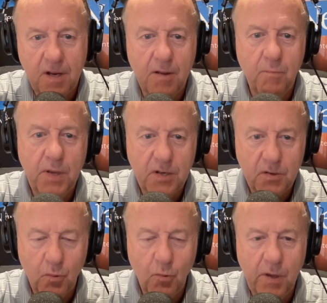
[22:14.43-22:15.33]
Uh, Piet
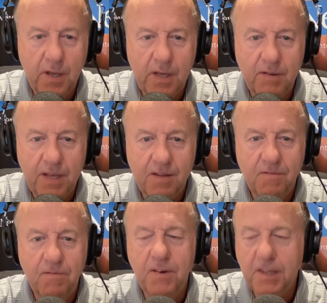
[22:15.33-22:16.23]
will be giving his
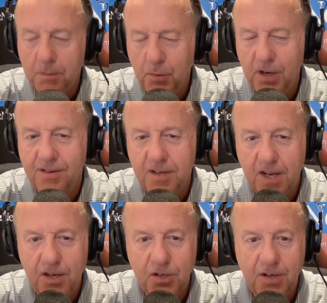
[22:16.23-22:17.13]
fifth
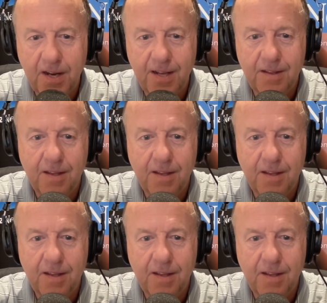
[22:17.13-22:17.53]
presentation at